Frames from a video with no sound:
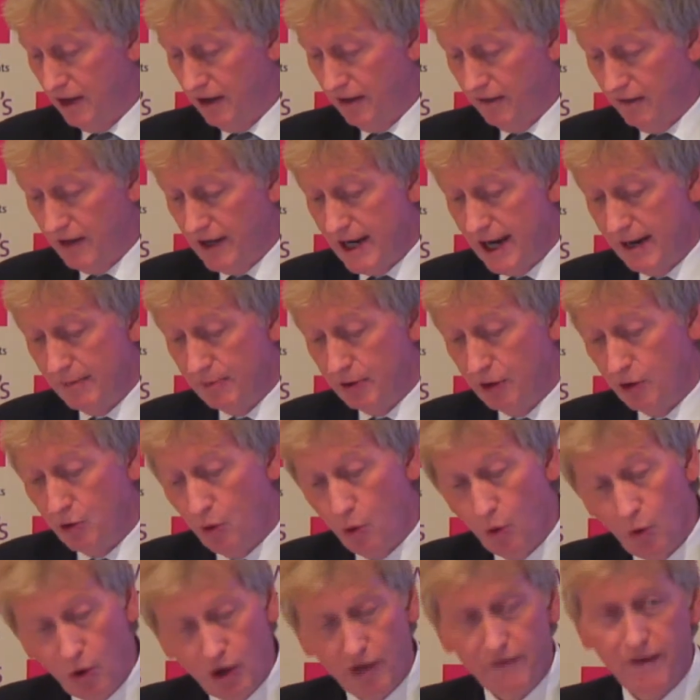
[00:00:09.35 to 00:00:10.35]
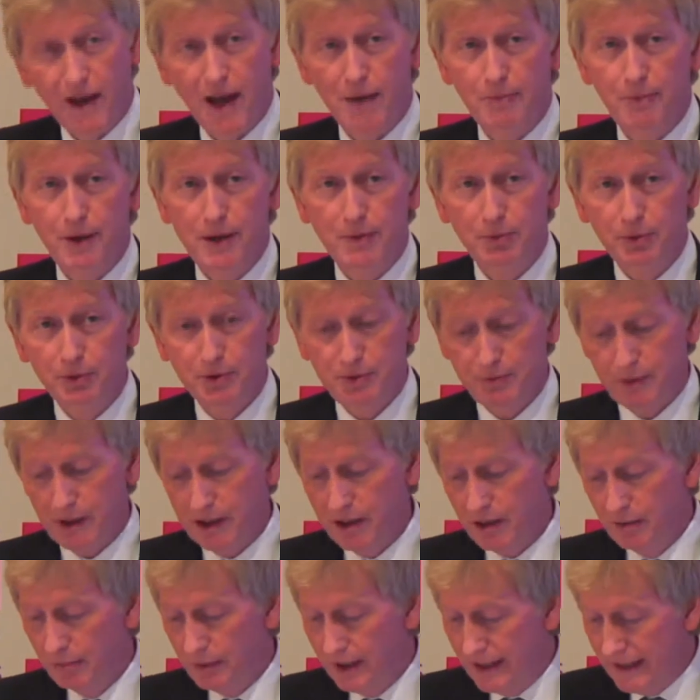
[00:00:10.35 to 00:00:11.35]
of enabling all of our people to
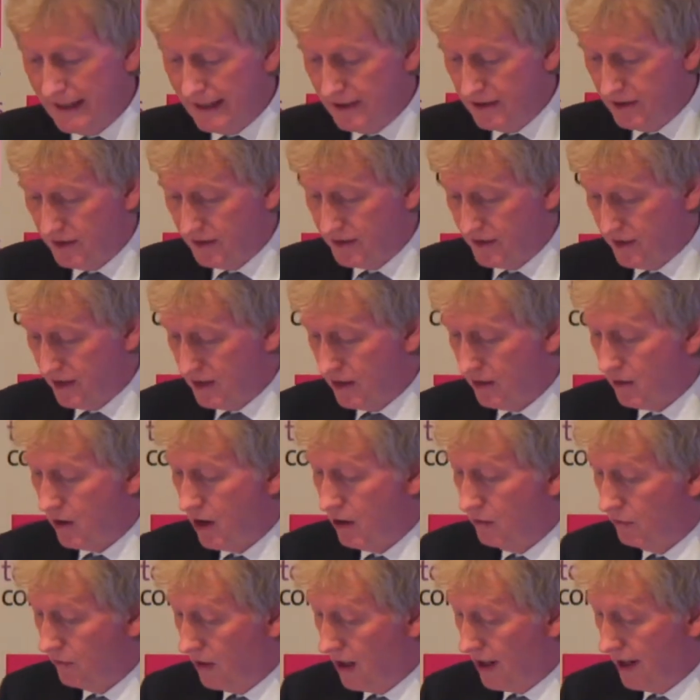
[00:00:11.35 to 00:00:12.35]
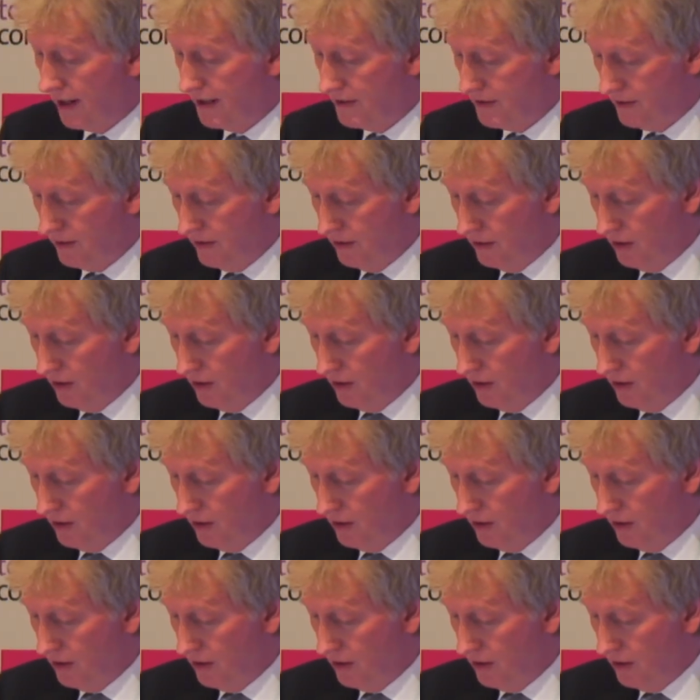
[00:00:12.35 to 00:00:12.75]
become leaders in their own right.